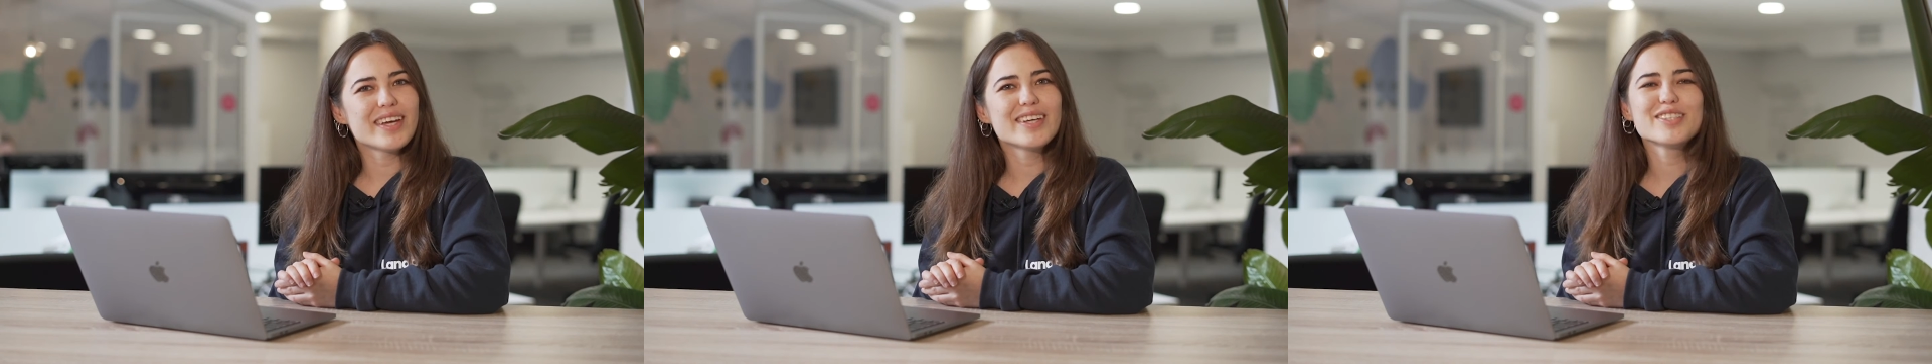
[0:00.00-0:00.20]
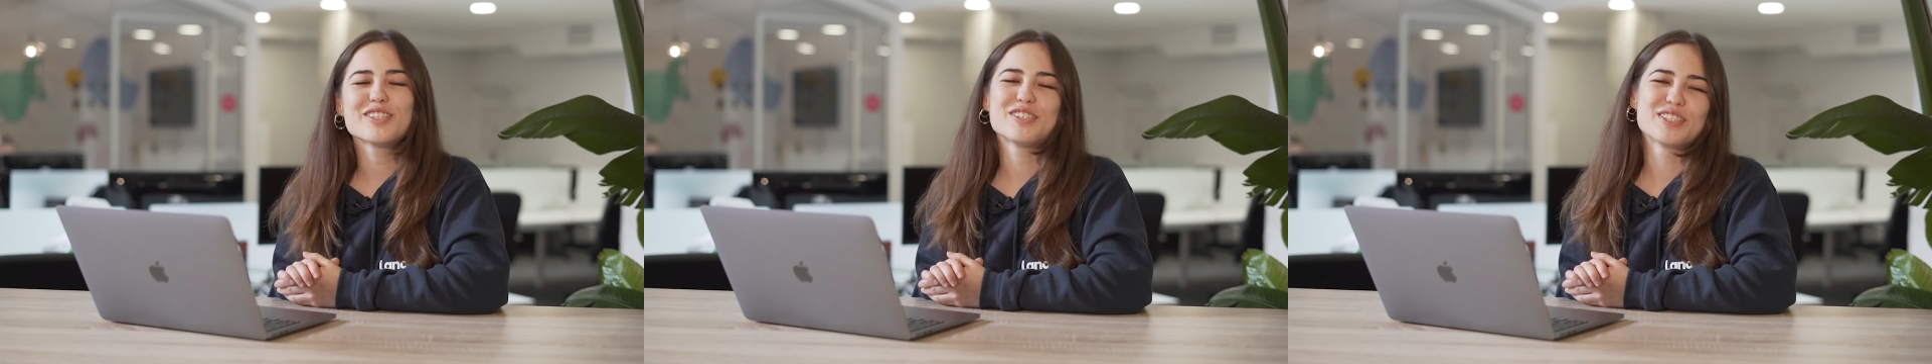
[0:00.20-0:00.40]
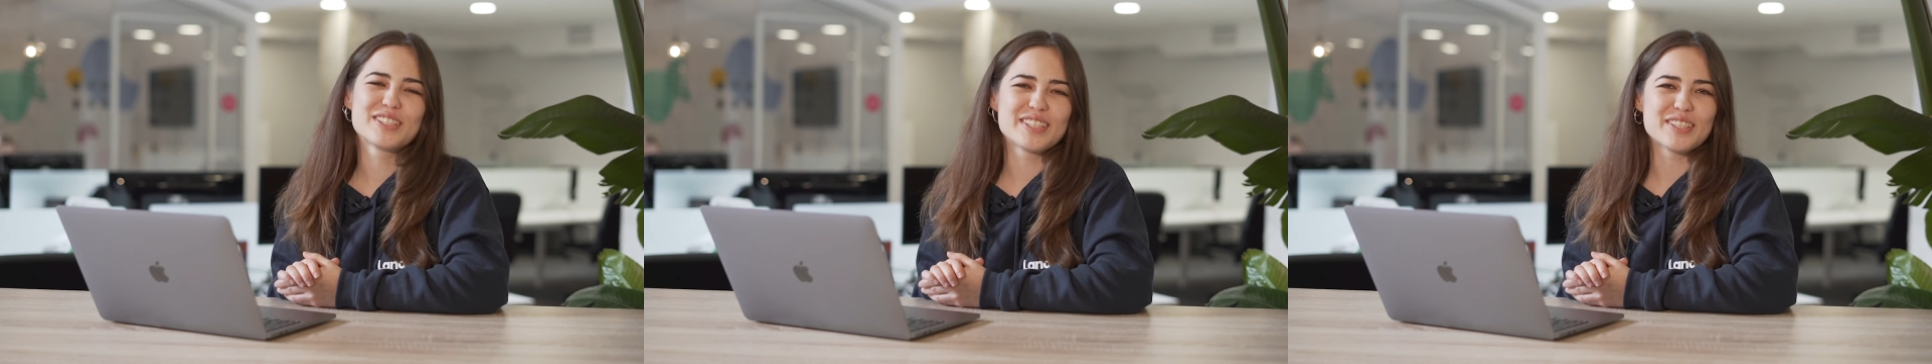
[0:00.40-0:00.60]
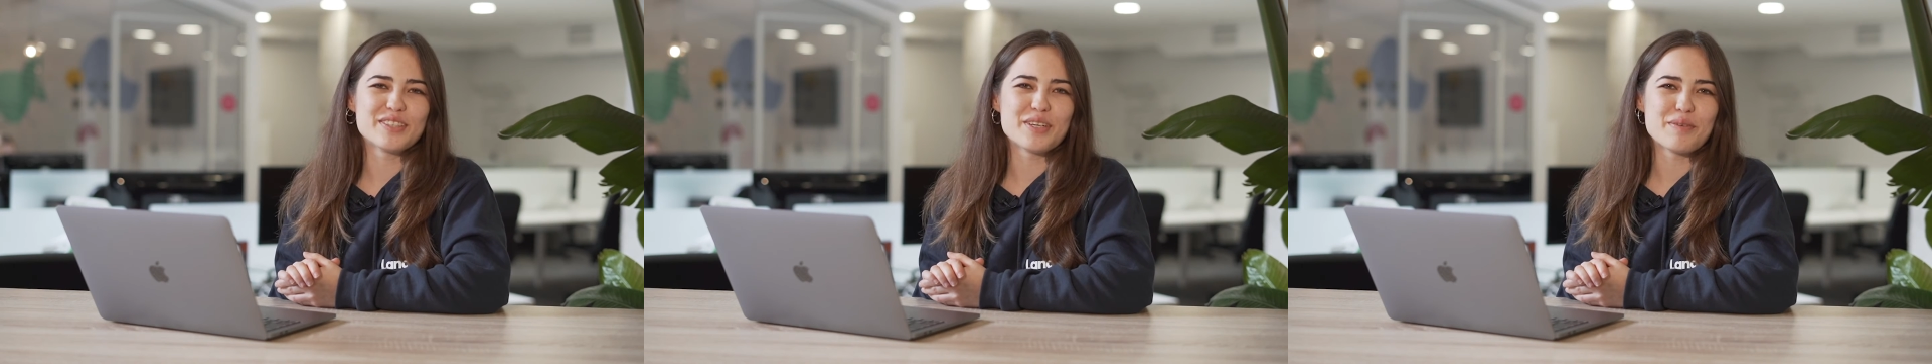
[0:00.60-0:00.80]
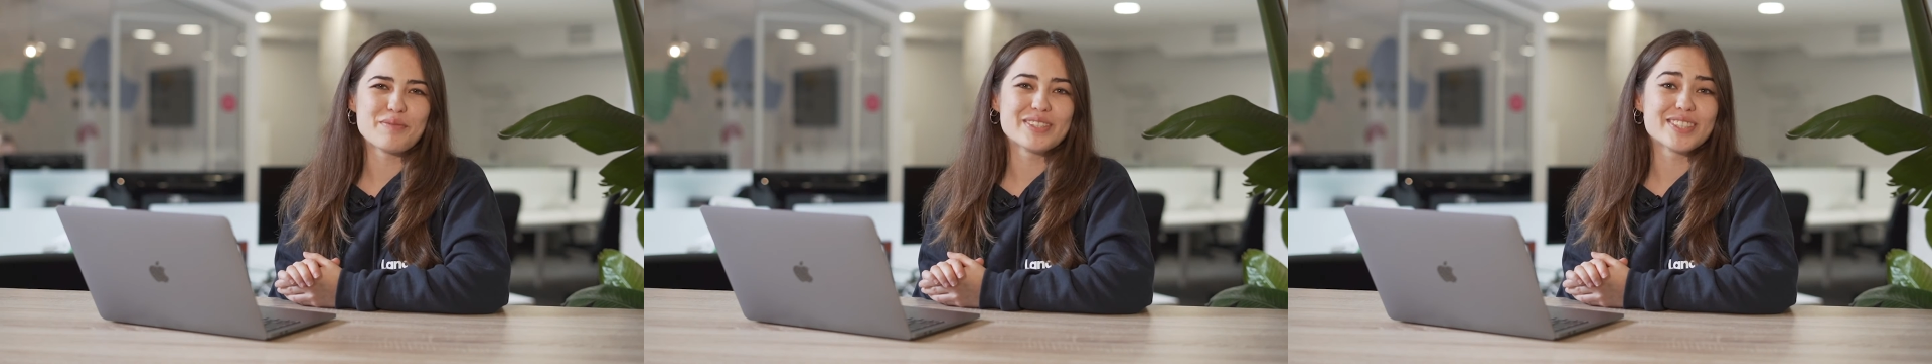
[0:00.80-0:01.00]
and your
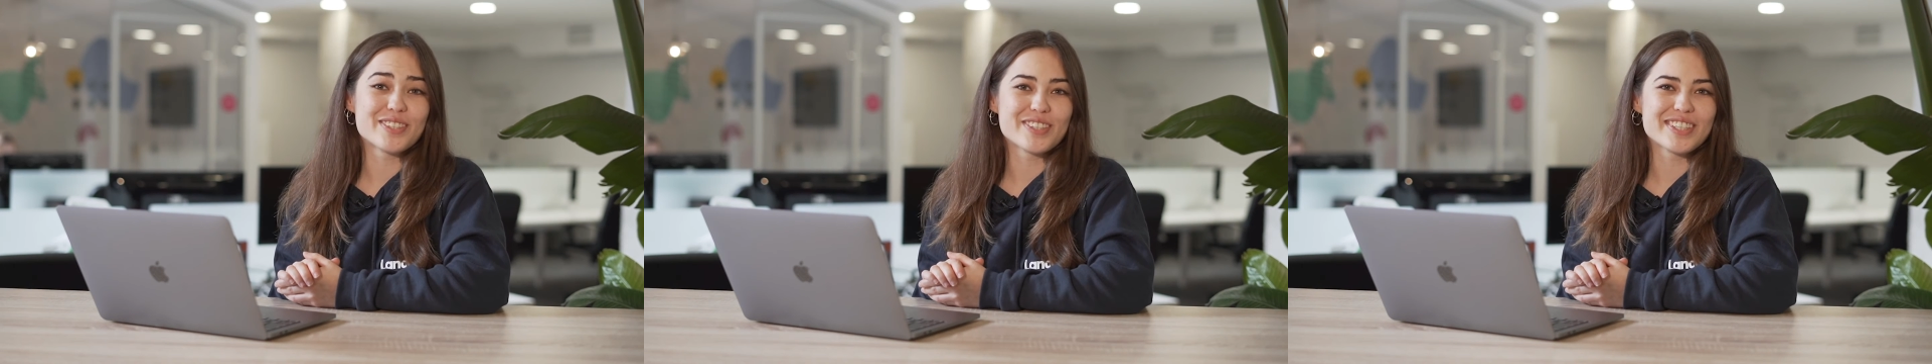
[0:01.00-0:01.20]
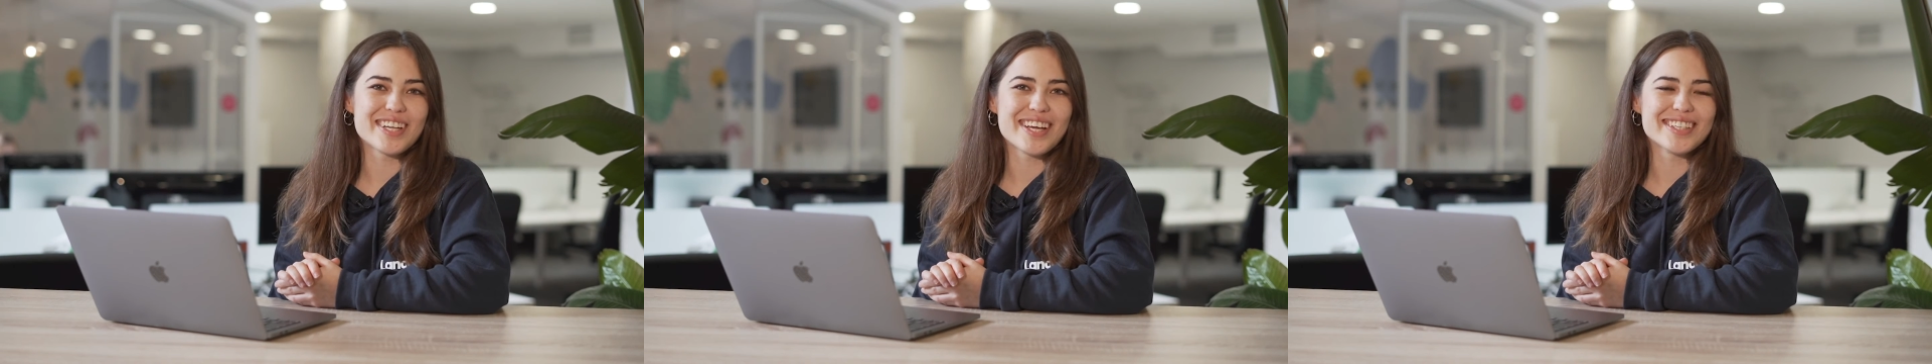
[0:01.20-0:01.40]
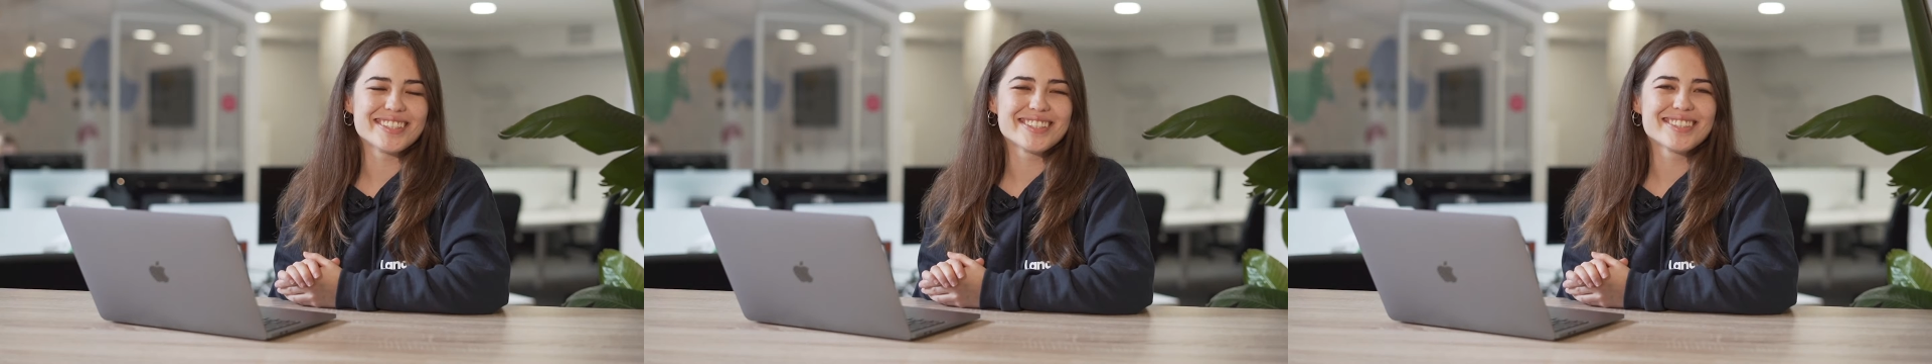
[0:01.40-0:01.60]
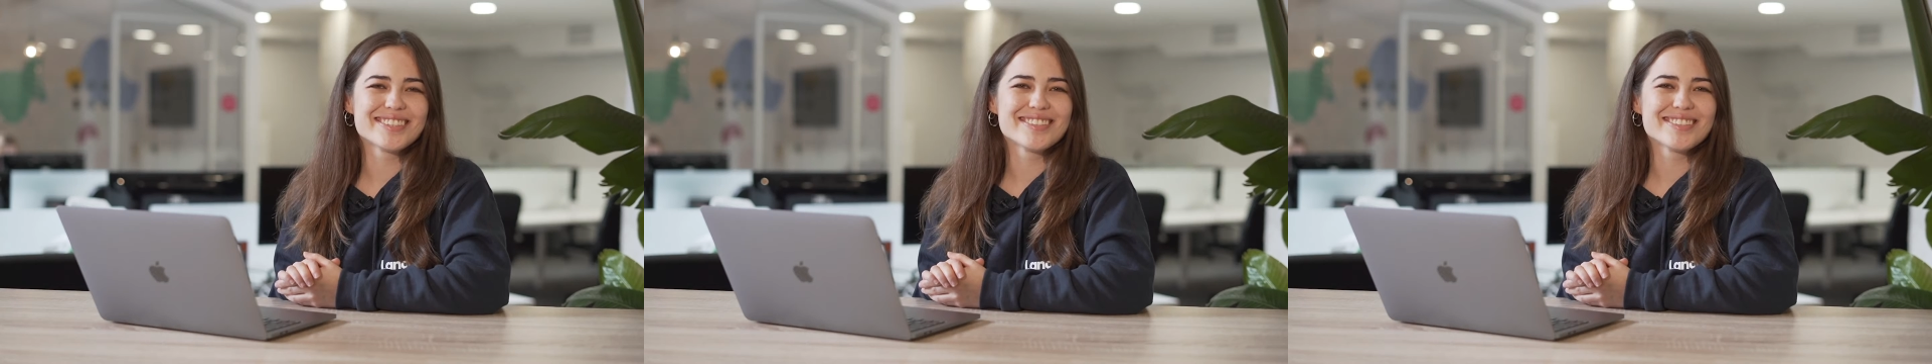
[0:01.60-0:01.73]
CRM is organized.